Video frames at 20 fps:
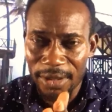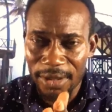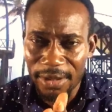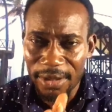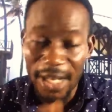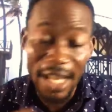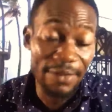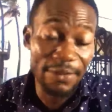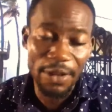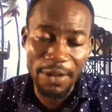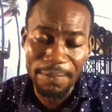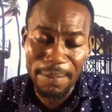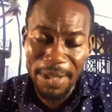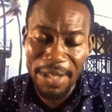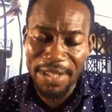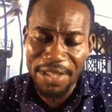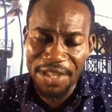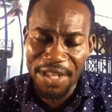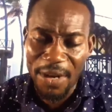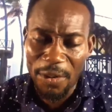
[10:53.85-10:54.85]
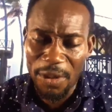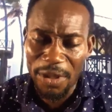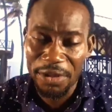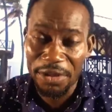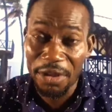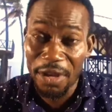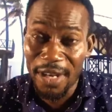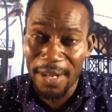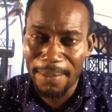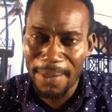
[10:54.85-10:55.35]
level of meditation I want to
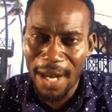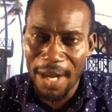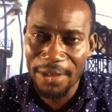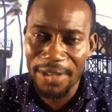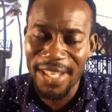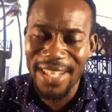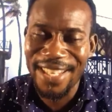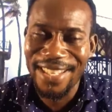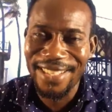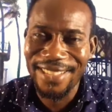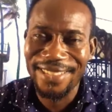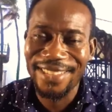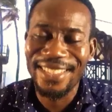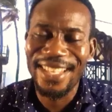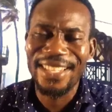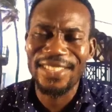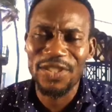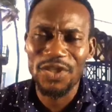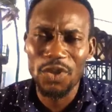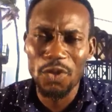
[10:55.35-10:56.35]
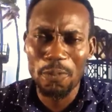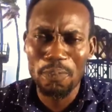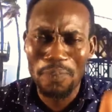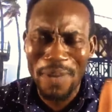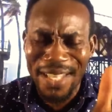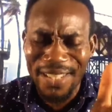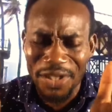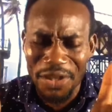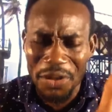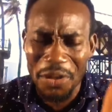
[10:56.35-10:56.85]
talk about is the
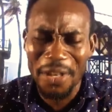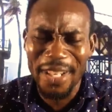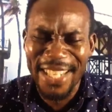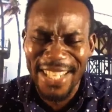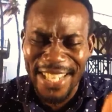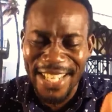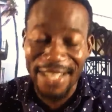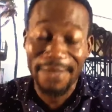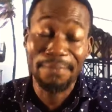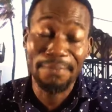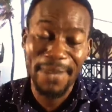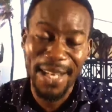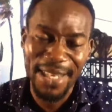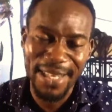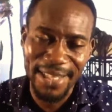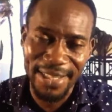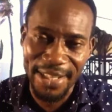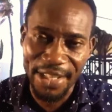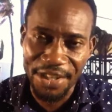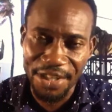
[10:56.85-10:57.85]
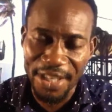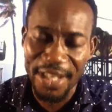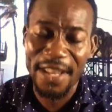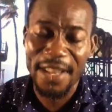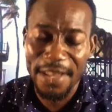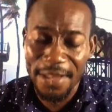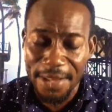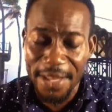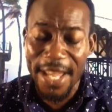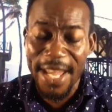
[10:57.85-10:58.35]
supersonic meditation,
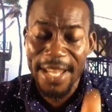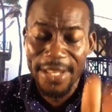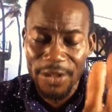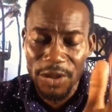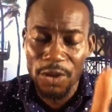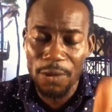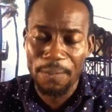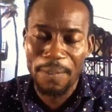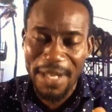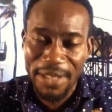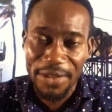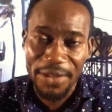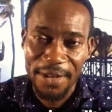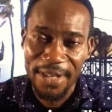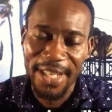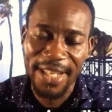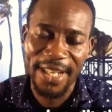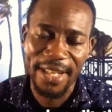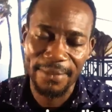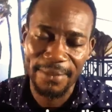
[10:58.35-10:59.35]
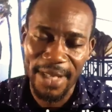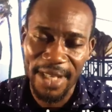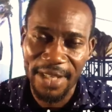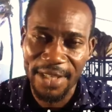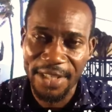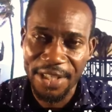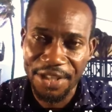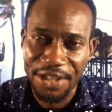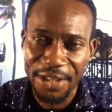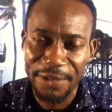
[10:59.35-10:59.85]
the supersonic
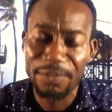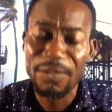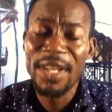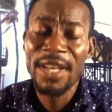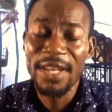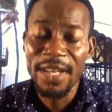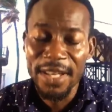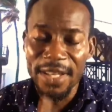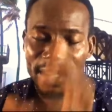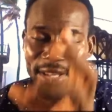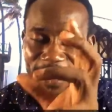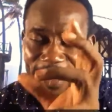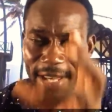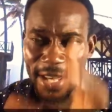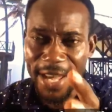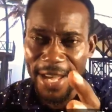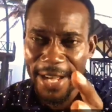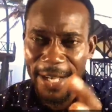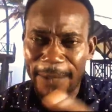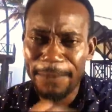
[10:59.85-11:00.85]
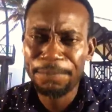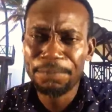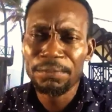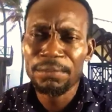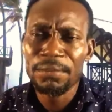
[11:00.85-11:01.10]
meditation. Here,